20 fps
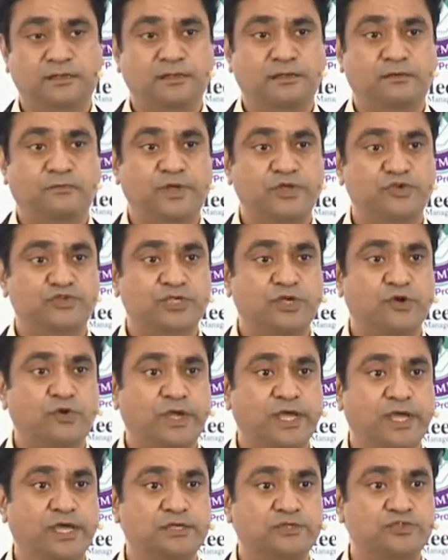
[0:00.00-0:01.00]
where you say,
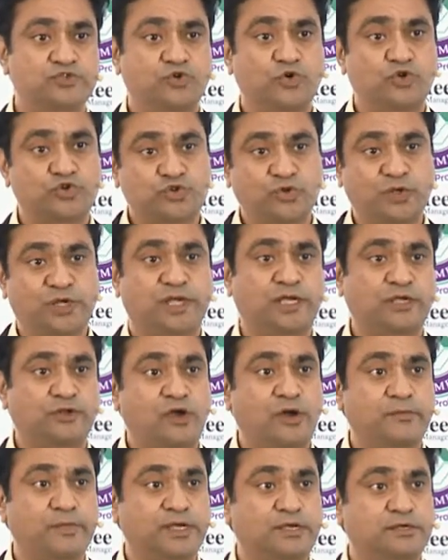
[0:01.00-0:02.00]
okay,
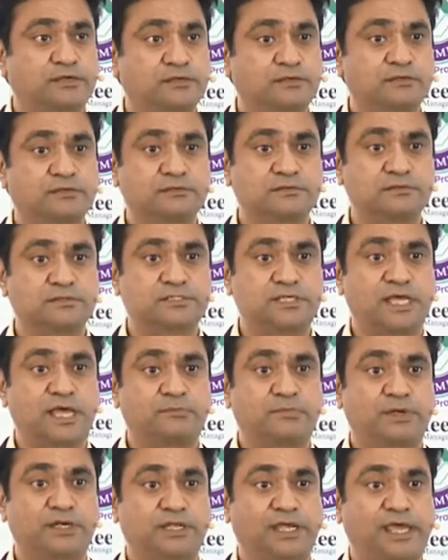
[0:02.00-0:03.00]
socioeconomic
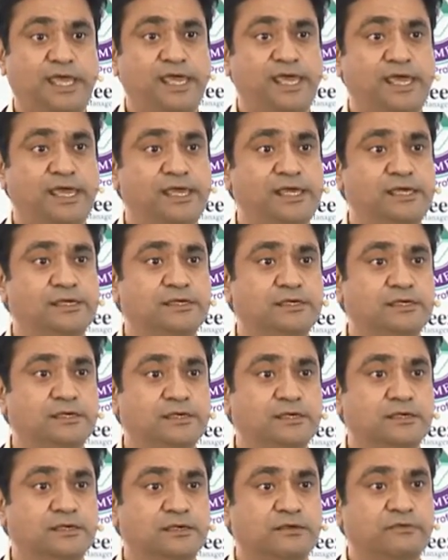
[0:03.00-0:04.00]
segment A,
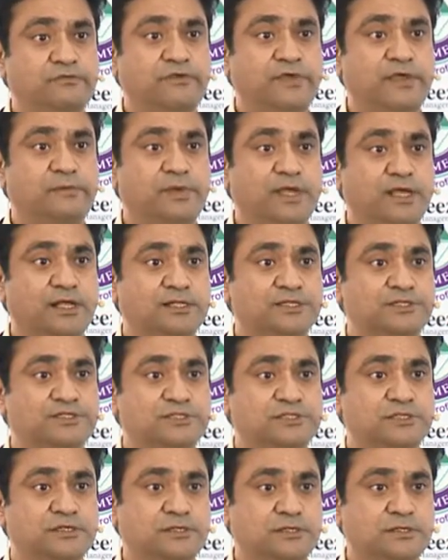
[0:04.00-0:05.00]

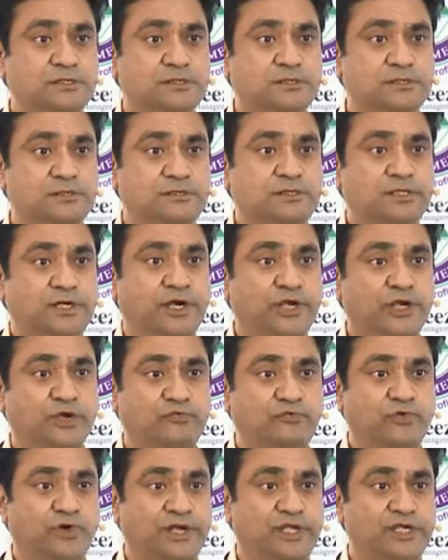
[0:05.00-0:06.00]
females 30 to
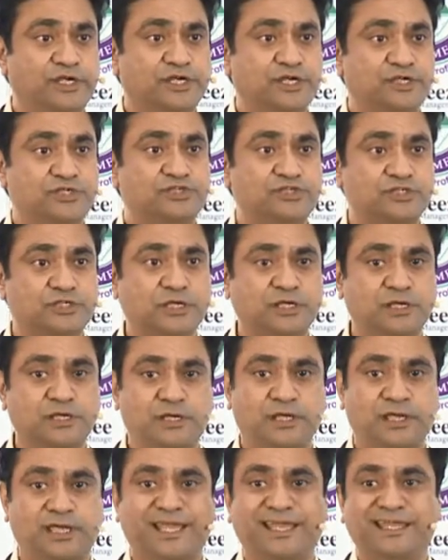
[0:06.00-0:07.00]
40 years,
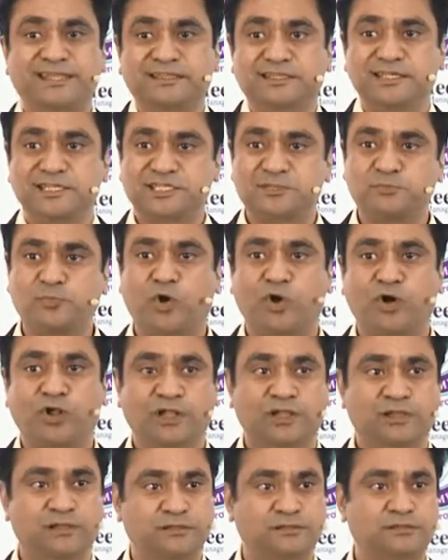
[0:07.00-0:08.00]
in this
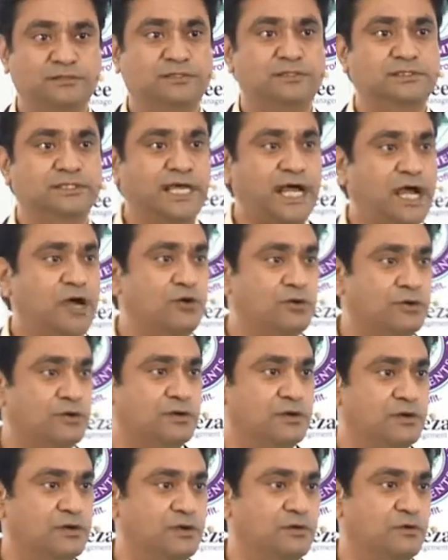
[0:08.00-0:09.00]
mall
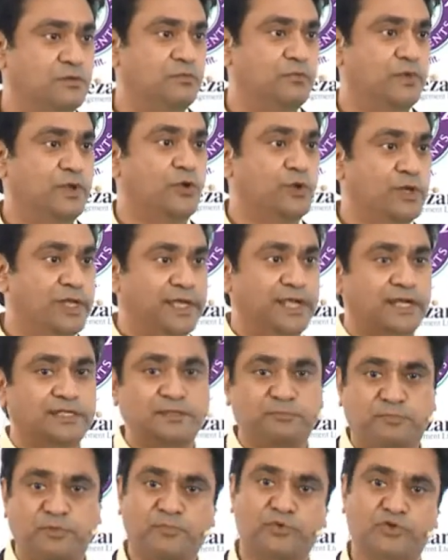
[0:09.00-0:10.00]
now will only get the
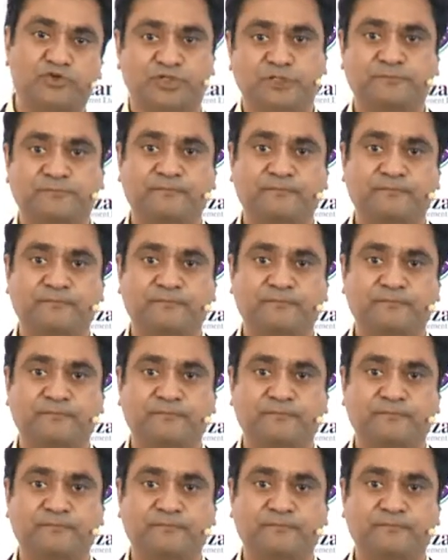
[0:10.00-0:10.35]
promotion.